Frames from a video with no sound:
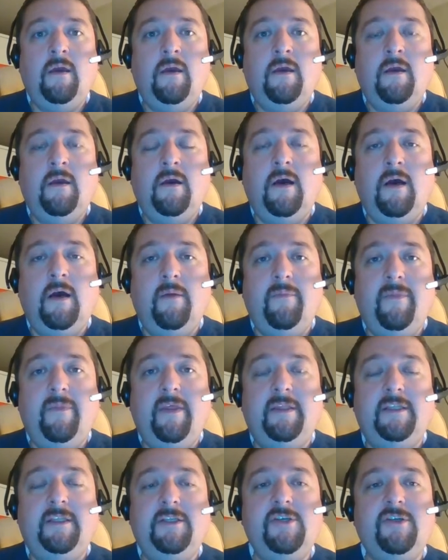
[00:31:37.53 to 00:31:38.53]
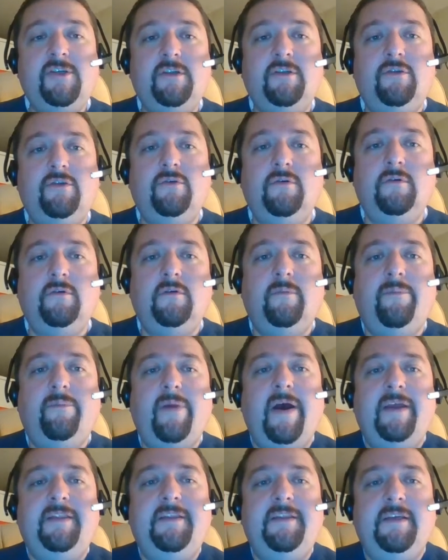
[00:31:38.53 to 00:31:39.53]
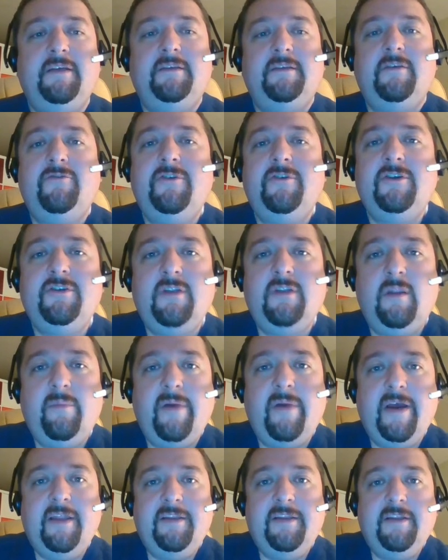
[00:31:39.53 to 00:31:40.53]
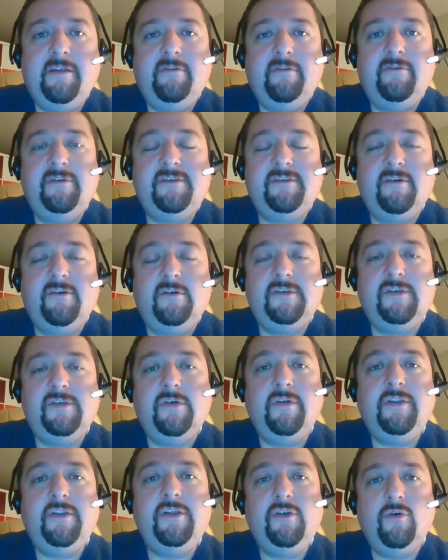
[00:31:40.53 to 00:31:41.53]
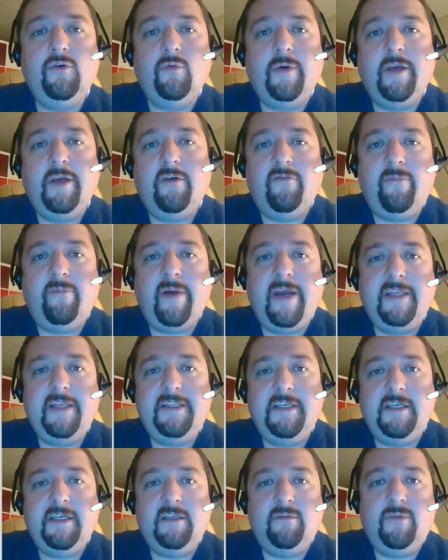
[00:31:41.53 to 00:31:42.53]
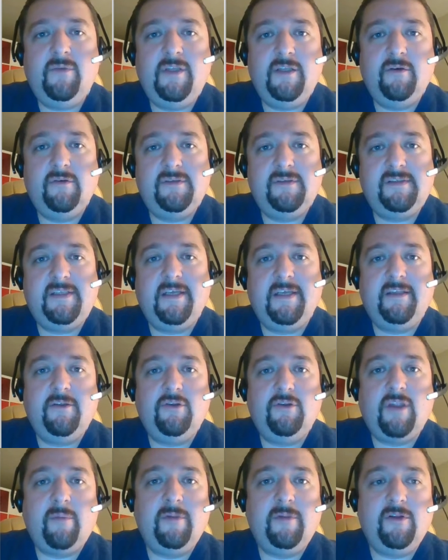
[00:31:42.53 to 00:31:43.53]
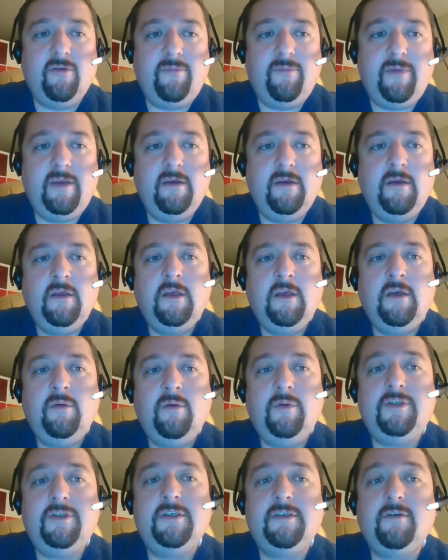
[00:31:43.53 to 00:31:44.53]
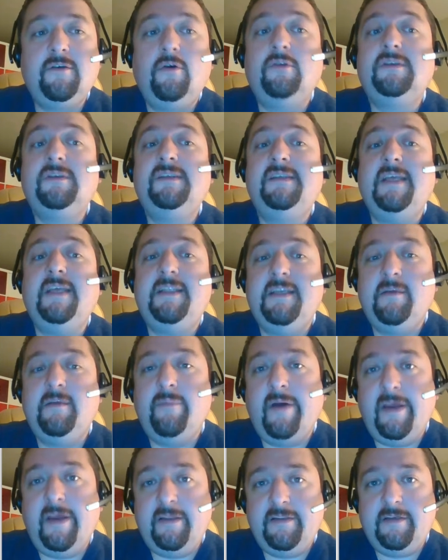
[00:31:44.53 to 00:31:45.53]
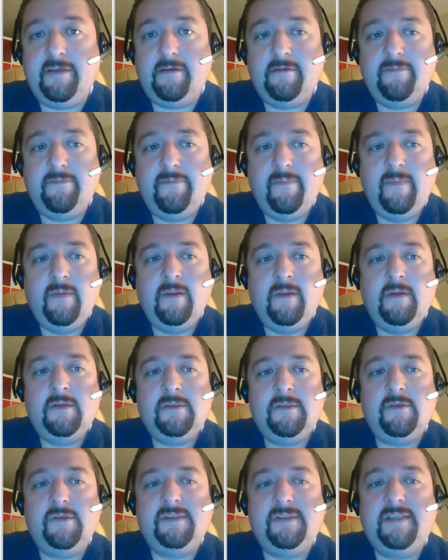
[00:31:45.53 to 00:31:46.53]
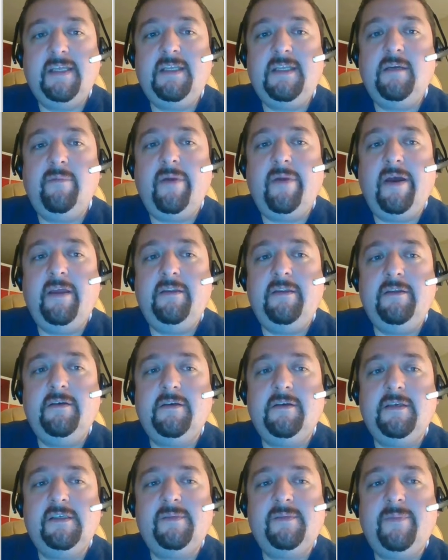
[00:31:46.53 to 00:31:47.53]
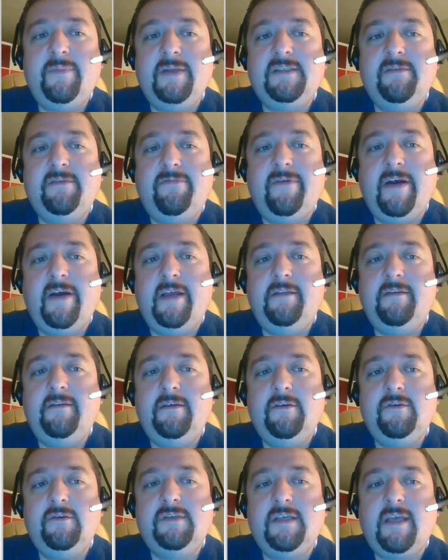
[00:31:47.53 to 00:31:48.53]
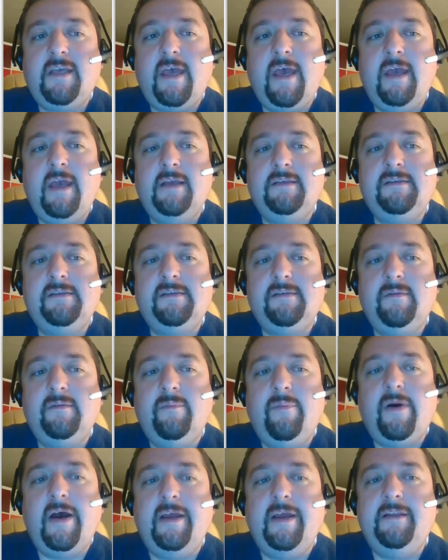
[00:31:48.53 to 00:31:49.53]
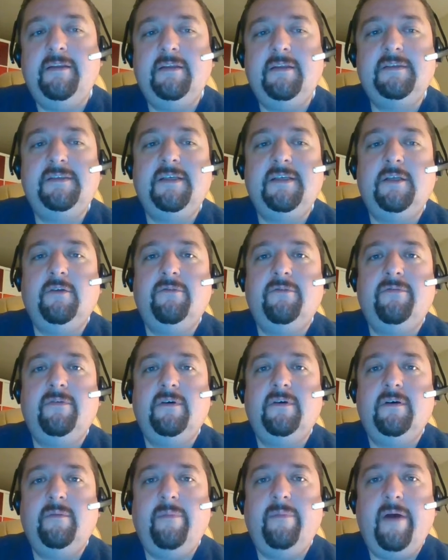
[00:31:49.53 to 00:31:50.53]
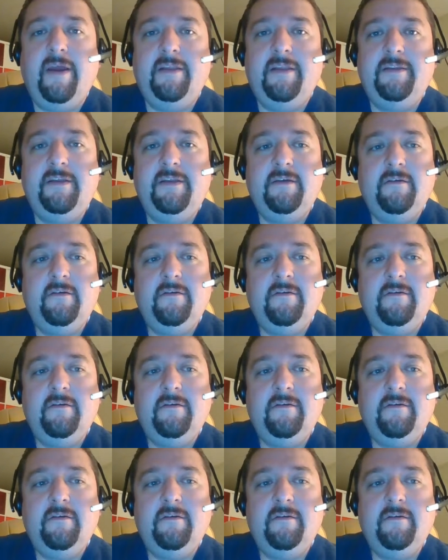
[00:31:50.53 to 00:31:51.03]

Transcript: In addition to binding, traditional binding, there is also a new way of binding in Windows 10 UWP, which is called static binding. So static binding is specified using xbind instead of binding,